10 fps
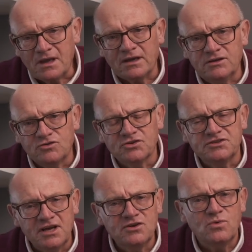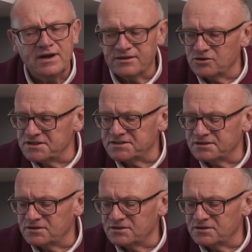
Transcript: You've got to know where there is